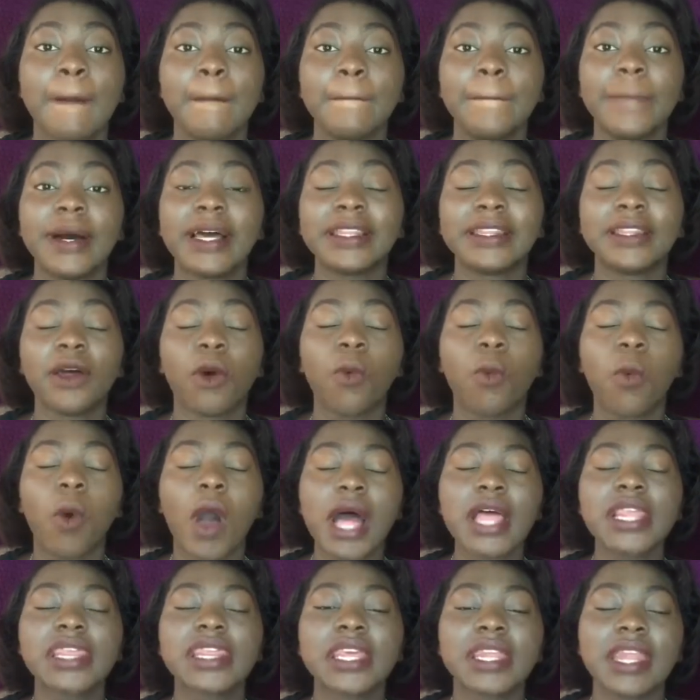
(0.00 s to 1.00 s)
But the
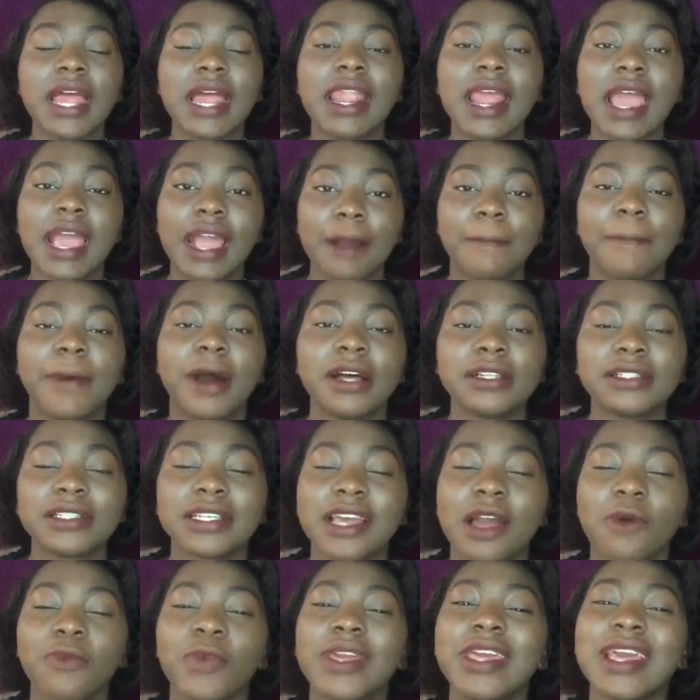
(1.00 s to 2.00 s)
one thing I like about
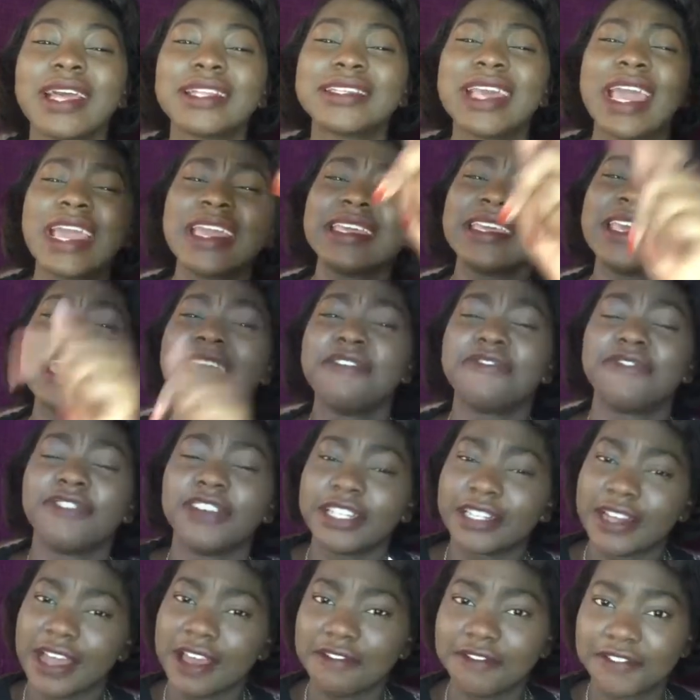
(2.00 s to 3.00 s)
it, can we get a year
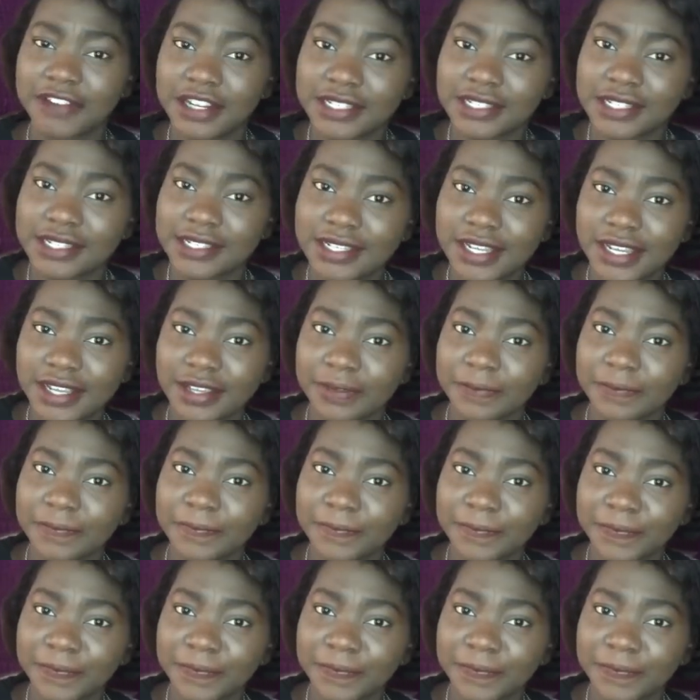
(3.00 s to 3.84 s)
for diversity?